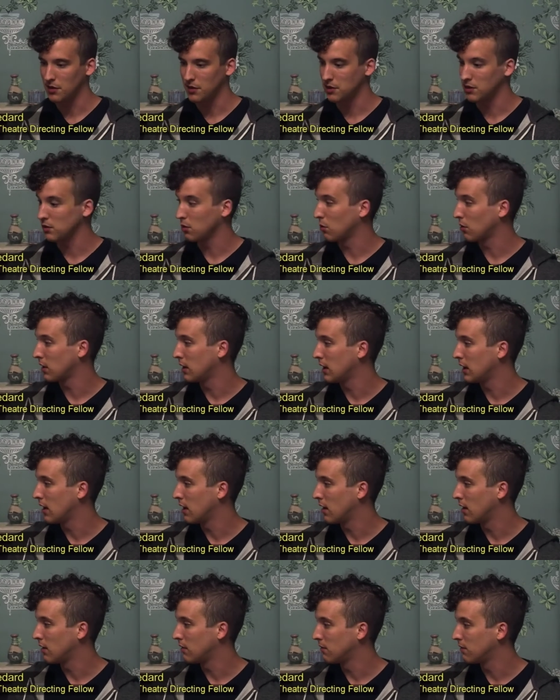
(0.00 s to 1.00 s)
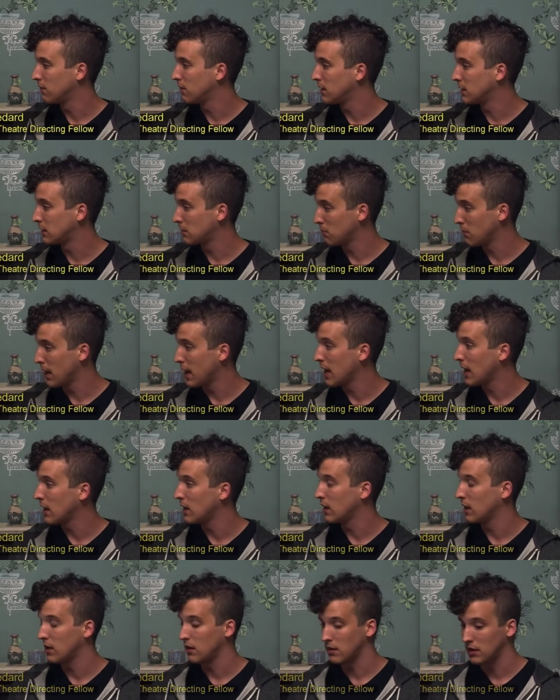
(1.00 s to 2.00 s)
the story of this
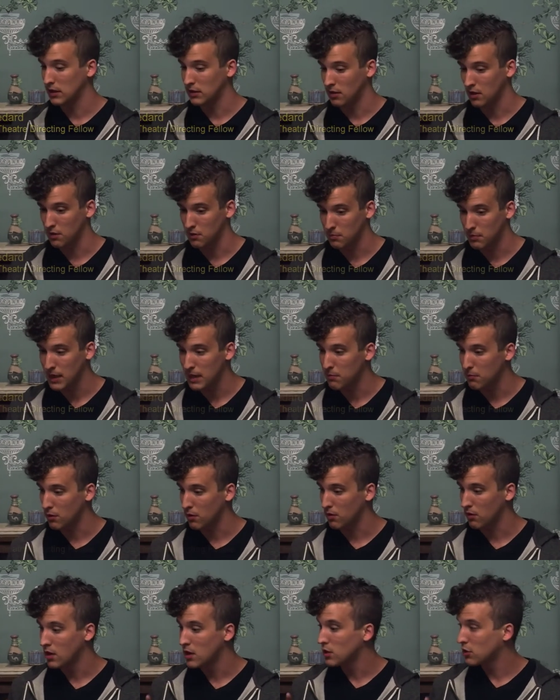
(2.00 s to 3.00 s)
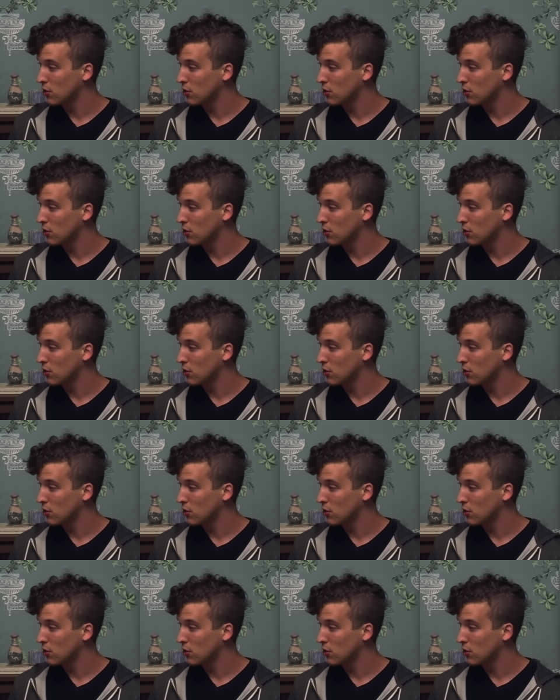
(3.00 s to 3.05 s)
man and these other people